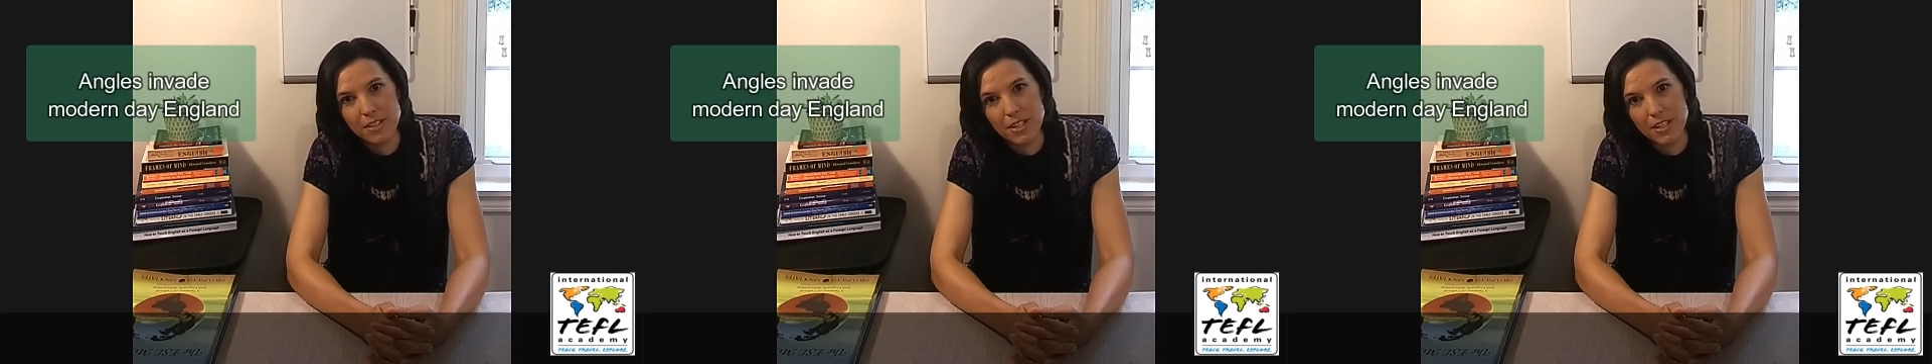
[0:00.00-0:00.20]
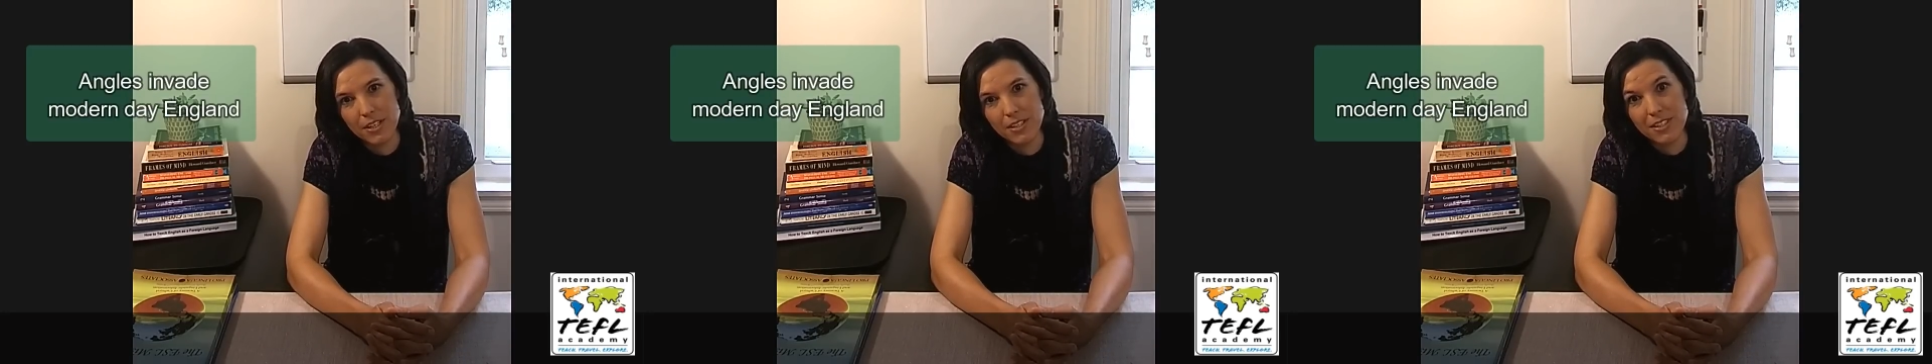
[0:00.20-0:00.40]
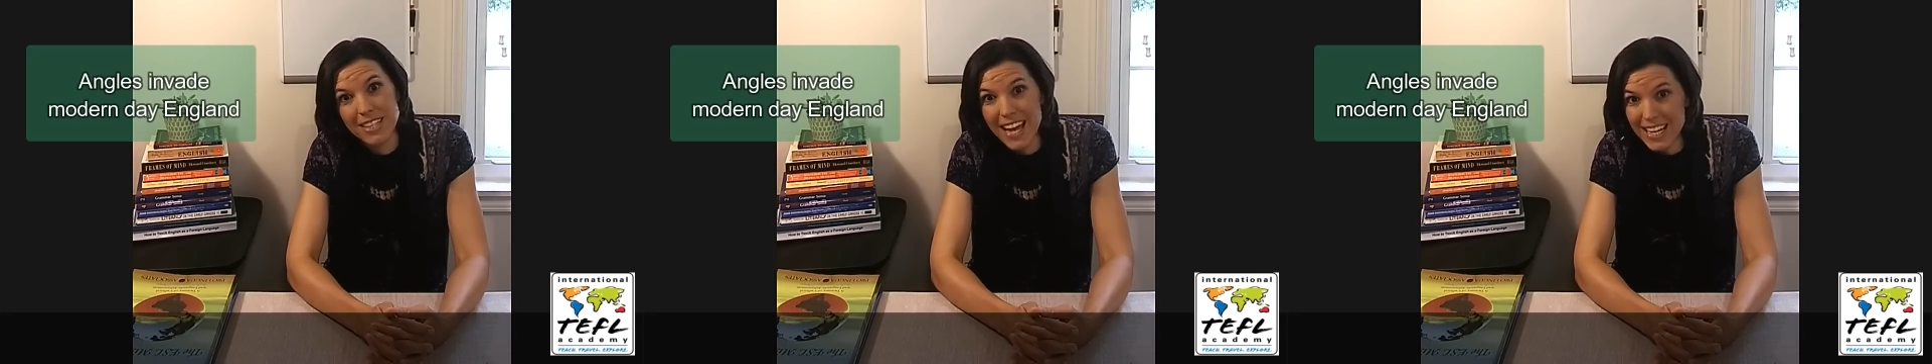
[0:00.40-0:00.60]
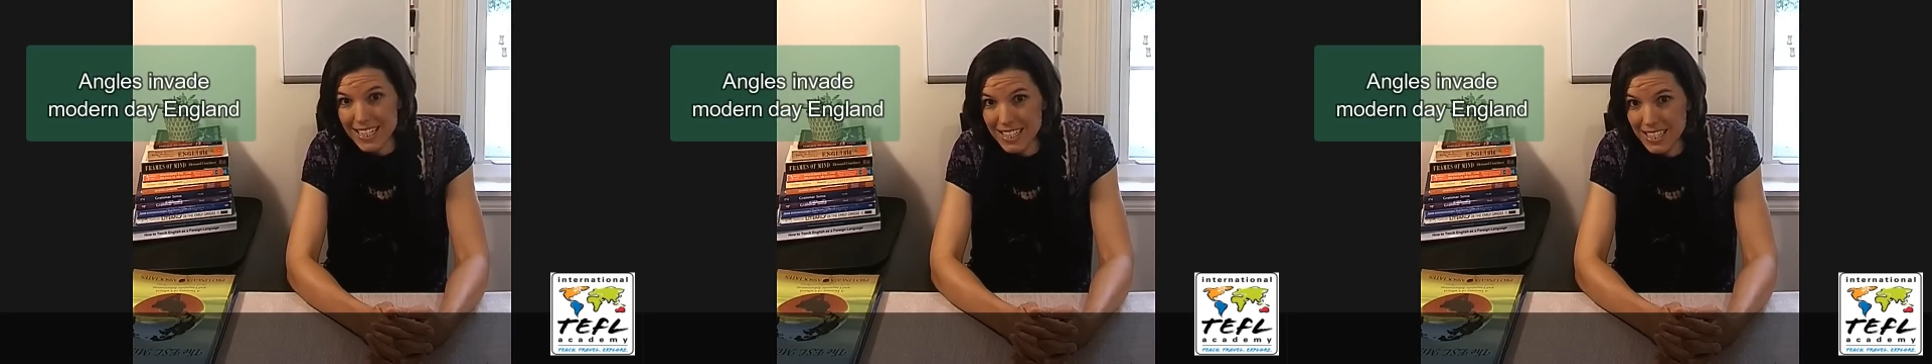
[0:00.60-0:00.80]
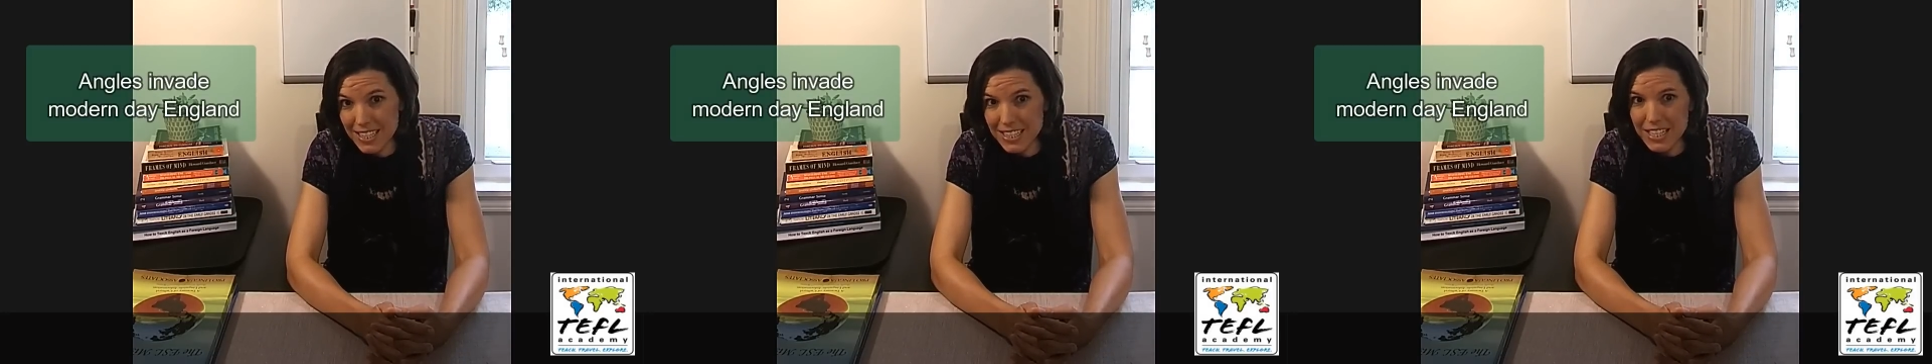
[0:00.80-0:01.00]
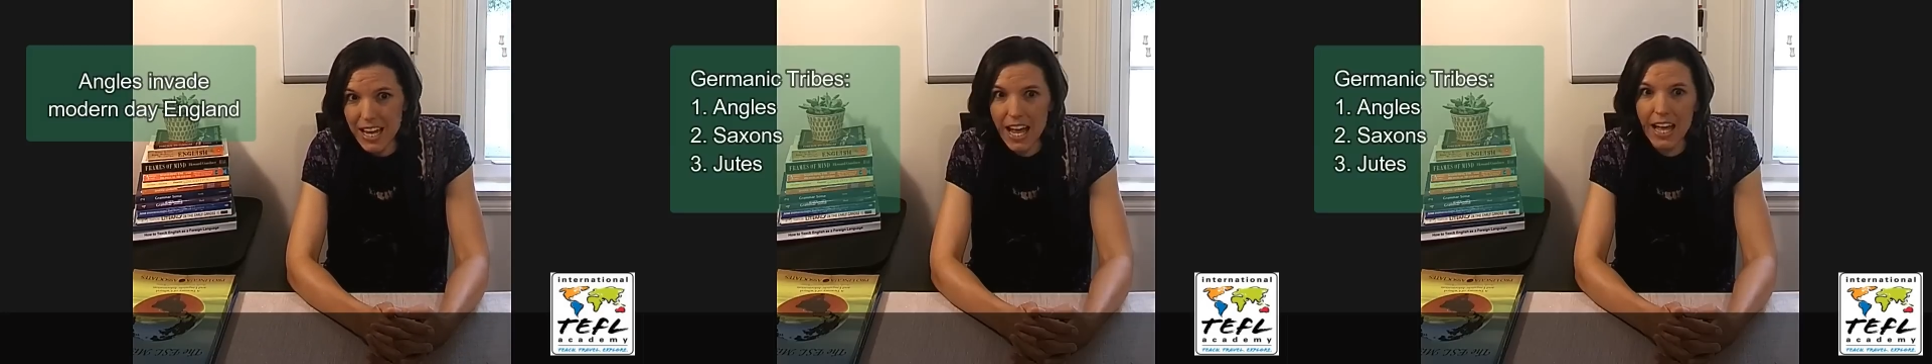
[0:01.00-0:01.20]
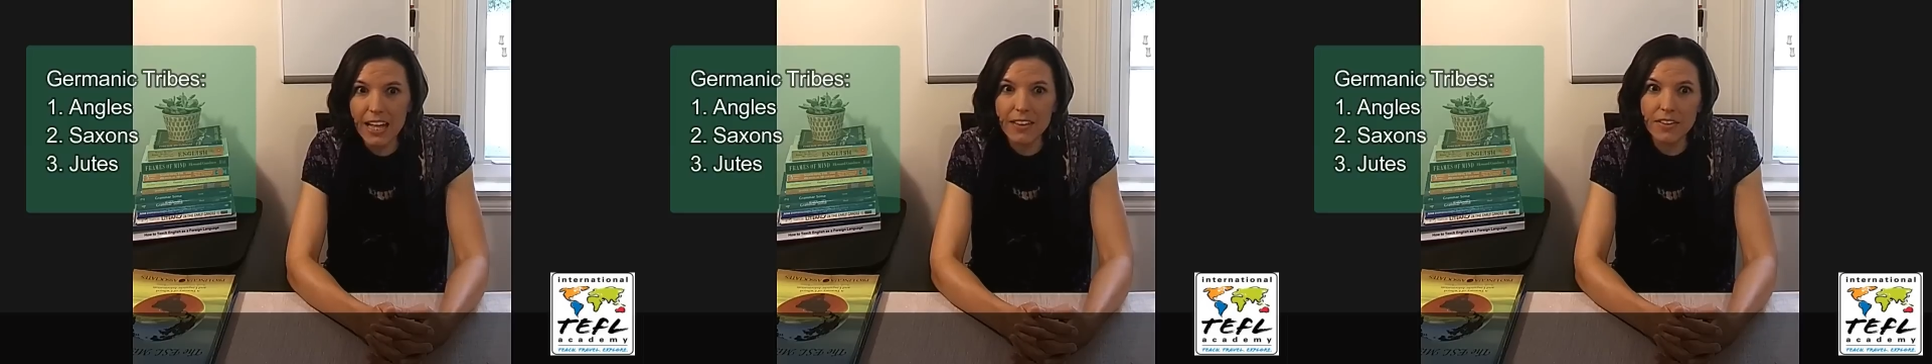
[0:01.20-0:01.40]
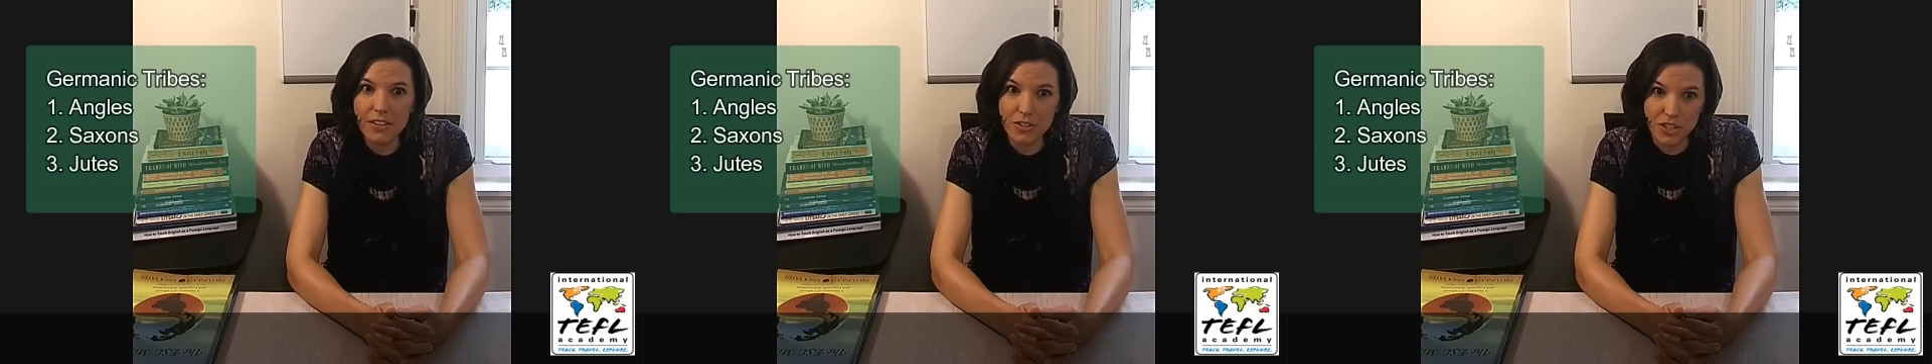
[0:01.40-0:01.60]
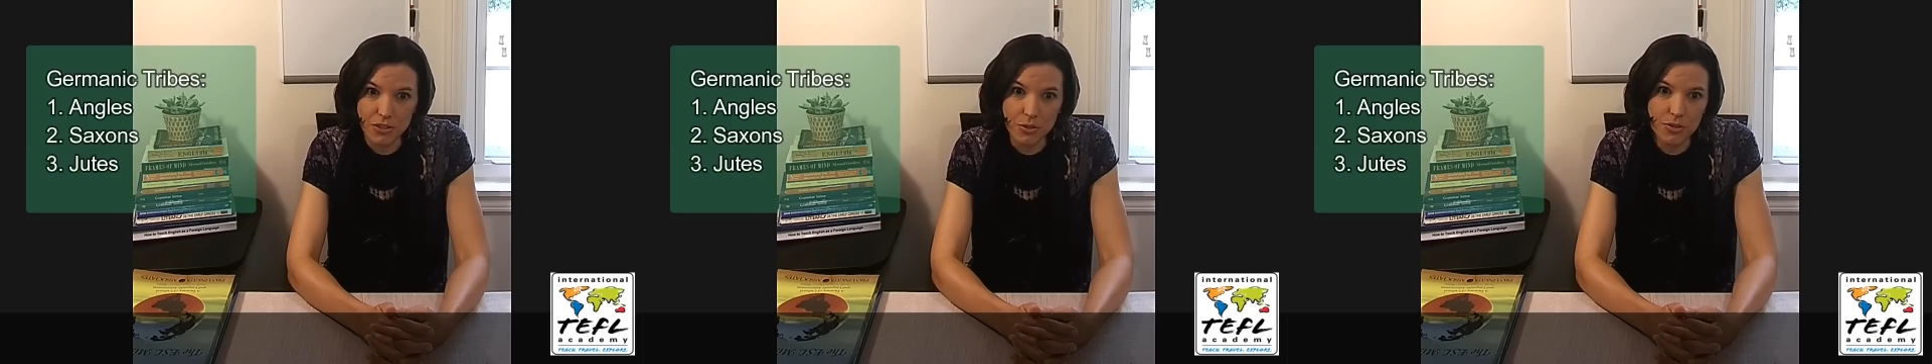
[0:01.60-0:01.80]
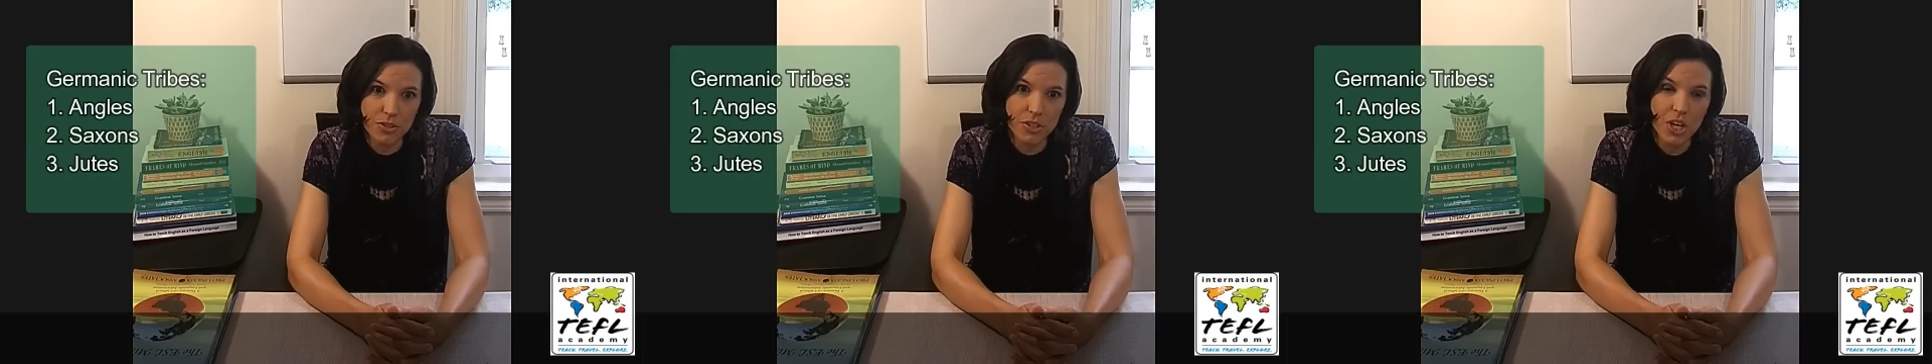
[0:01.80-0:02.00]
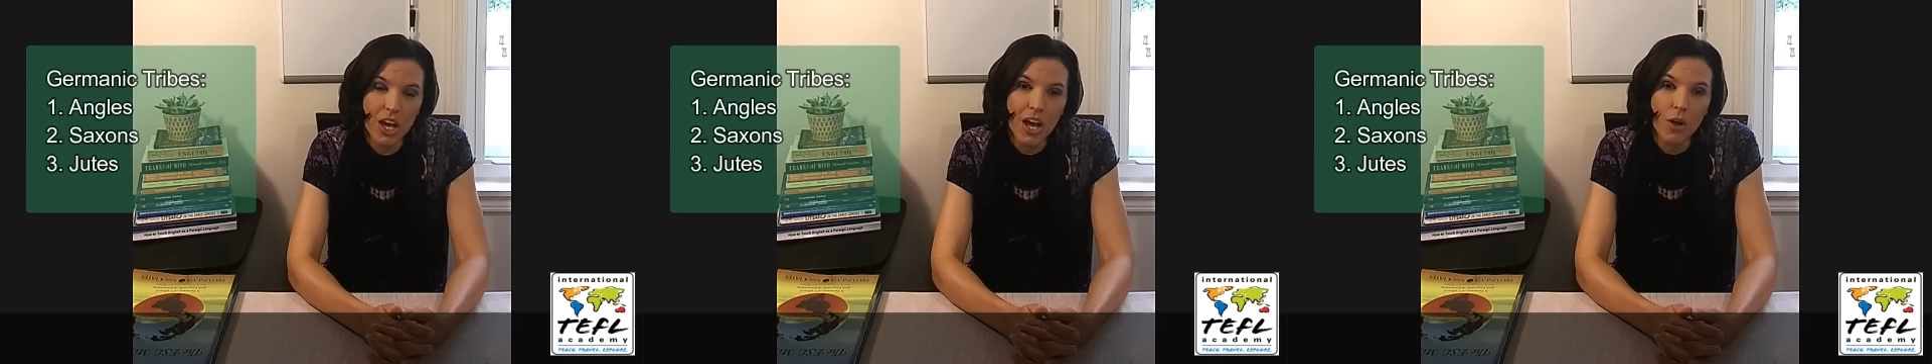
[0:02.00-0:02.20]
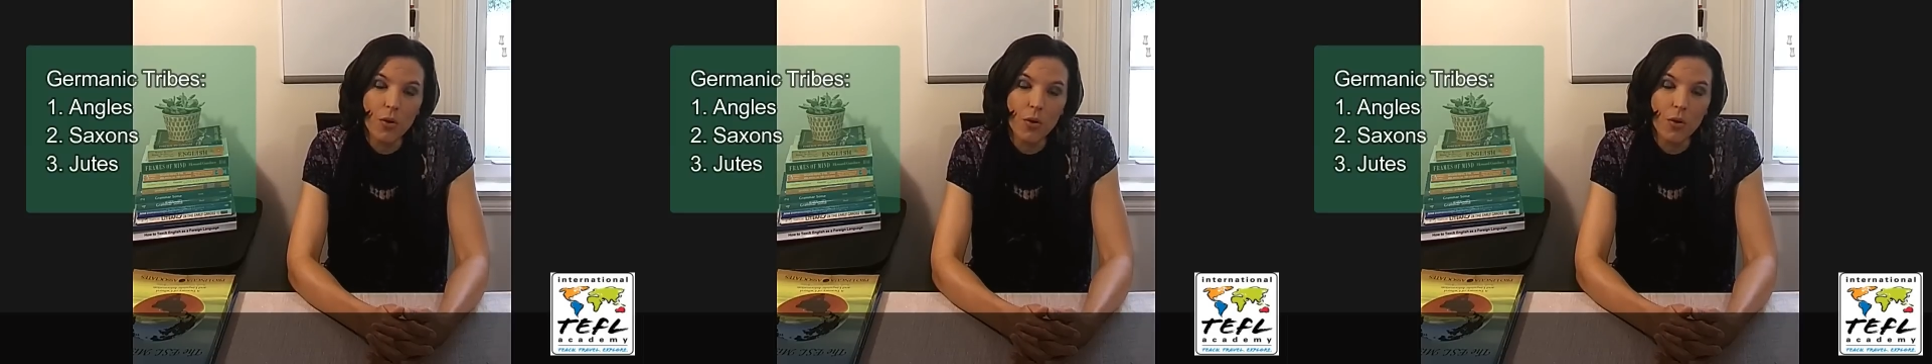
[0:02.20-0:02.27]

the Saxons and the Jutes,